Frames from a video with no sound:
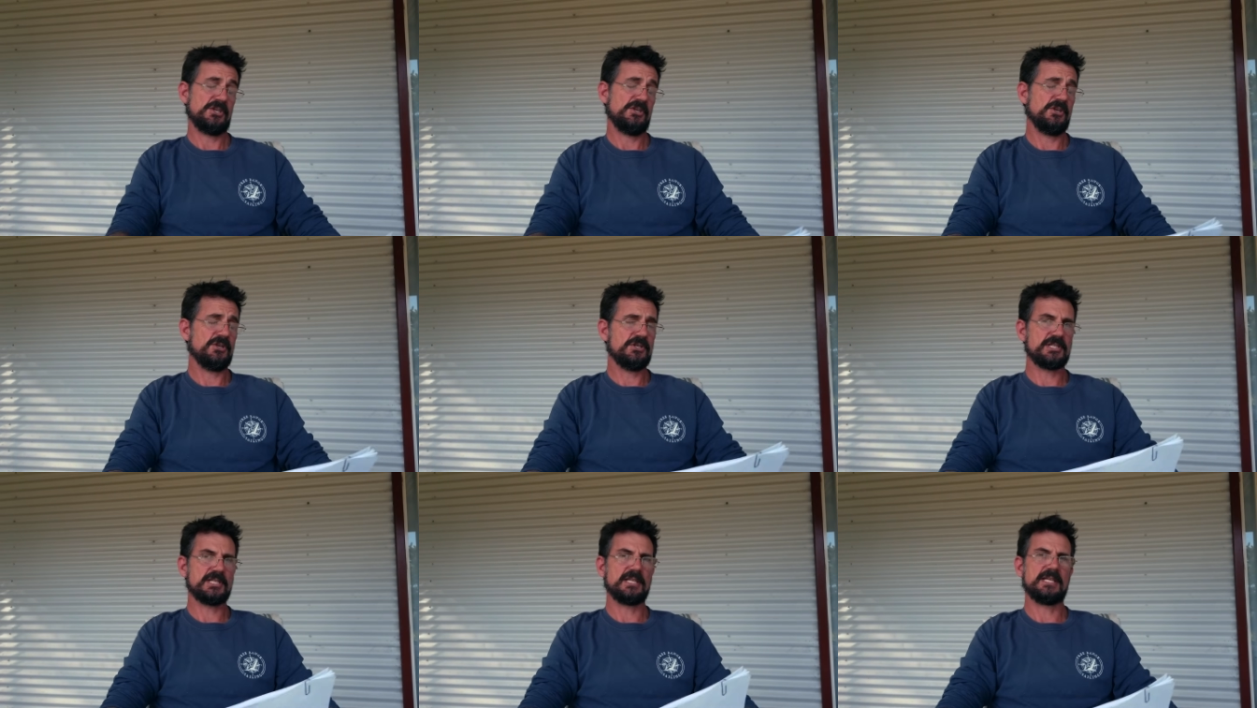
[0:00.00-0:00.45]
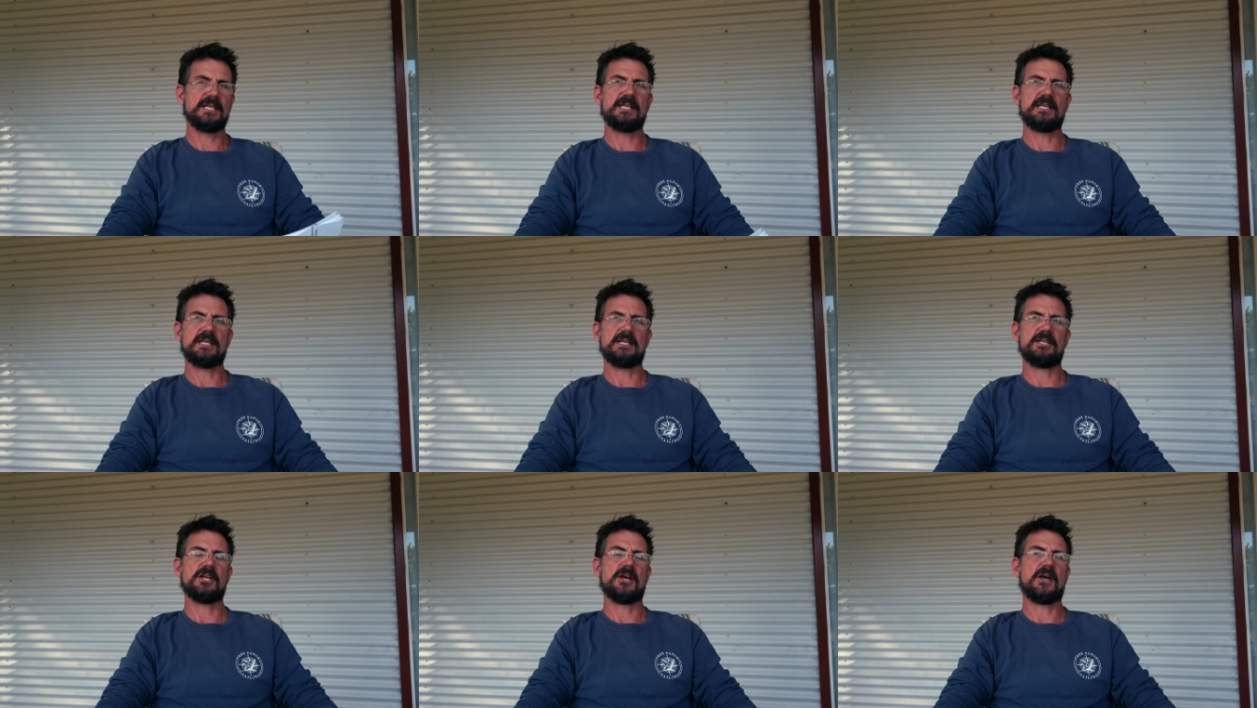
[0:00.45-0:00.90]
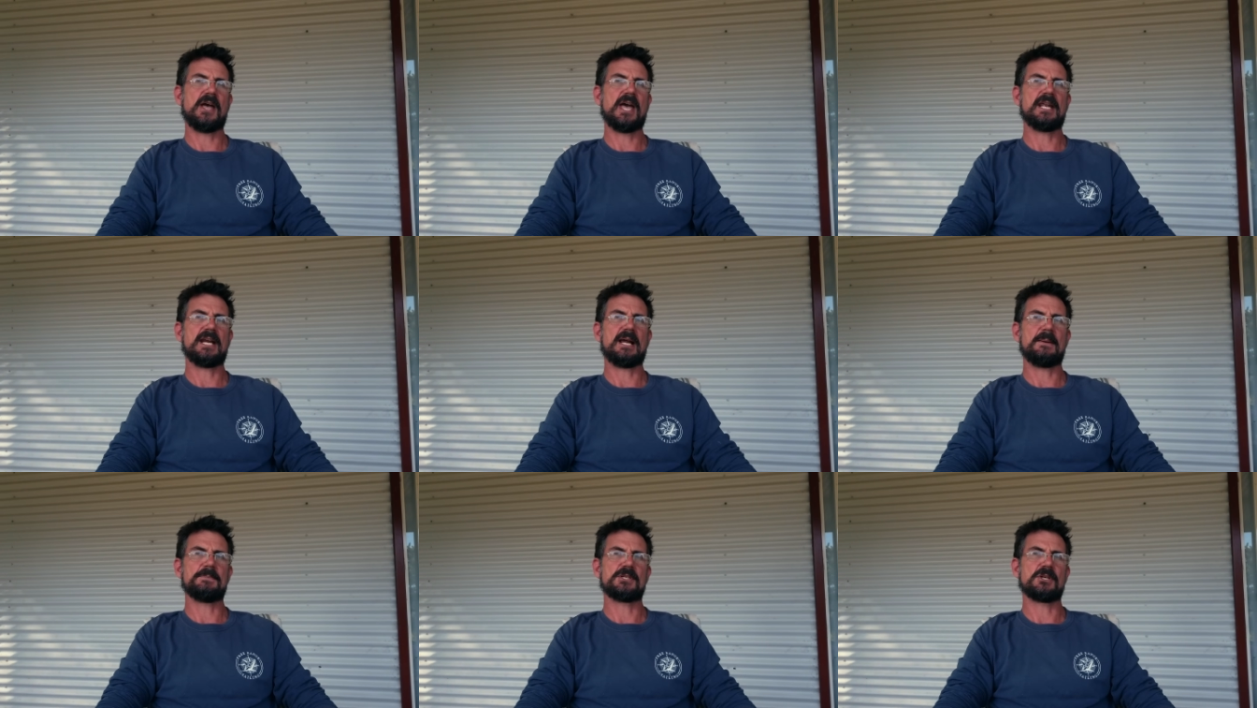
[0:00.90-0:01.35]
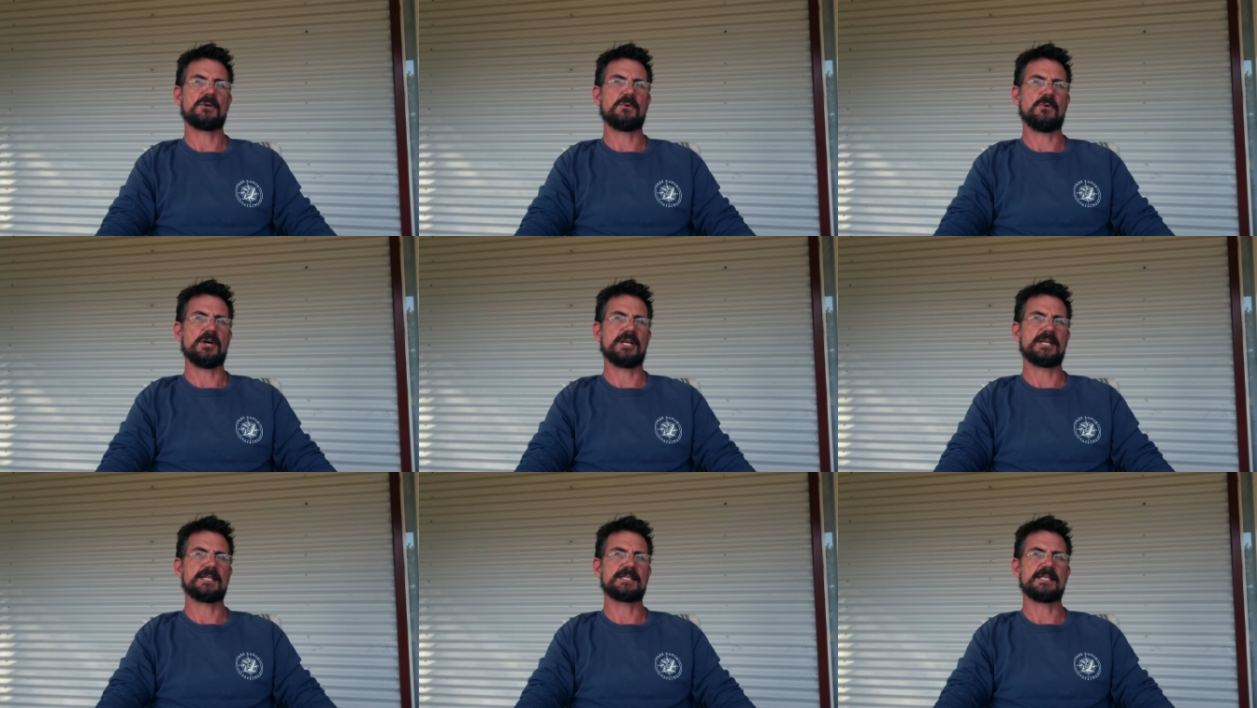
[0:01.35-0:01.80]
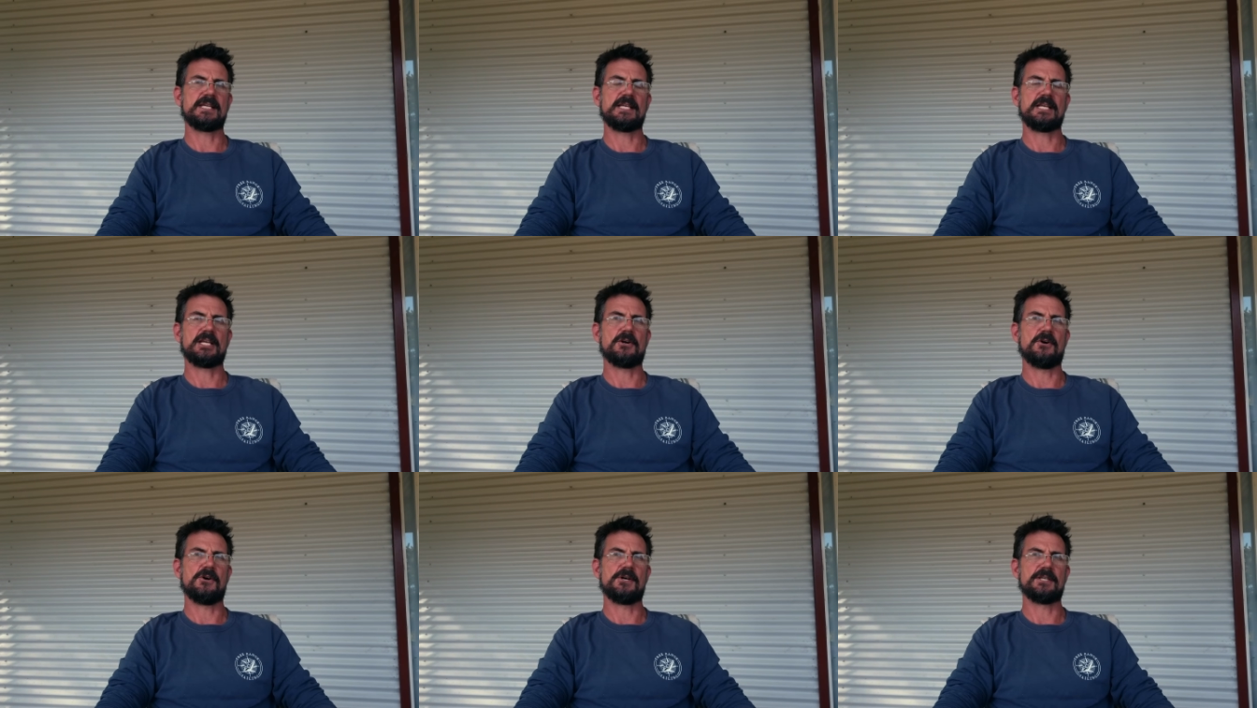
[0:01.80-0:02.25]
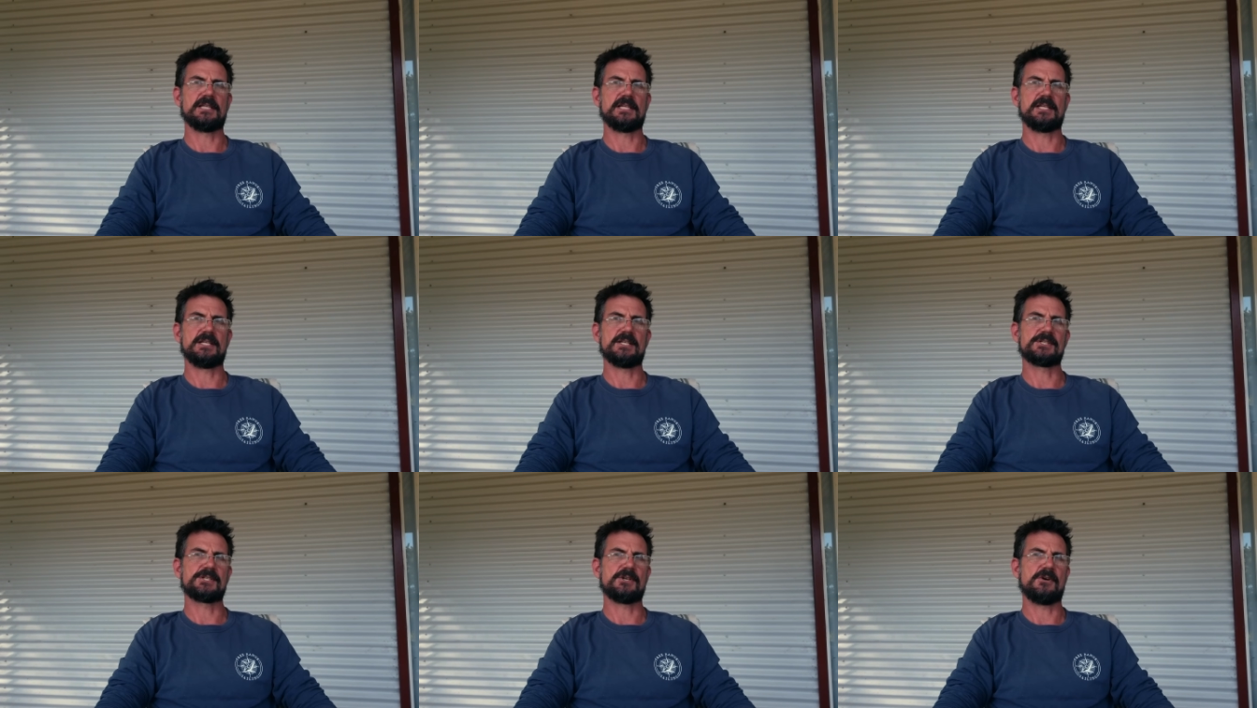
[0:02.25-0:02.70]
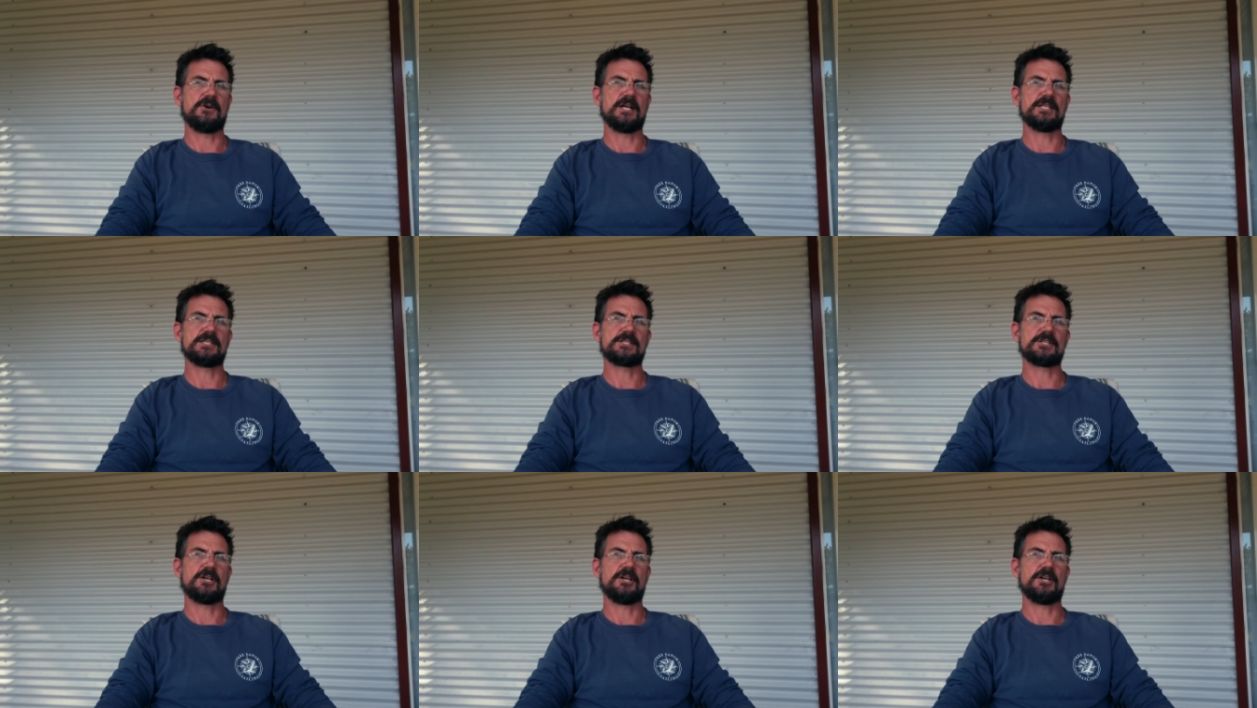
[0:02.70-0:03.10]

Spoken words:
usually add up to quite a sea kindly design.